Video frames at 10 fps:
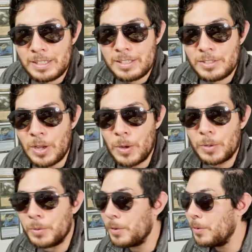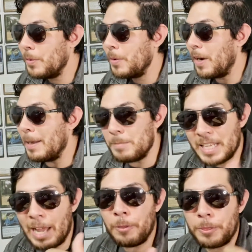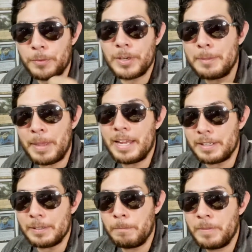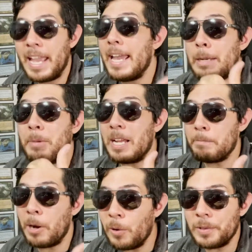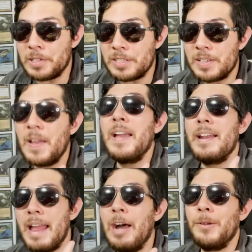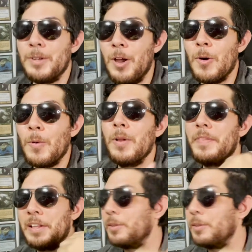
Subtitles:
So I'm down 3 mana, and my opponents now know that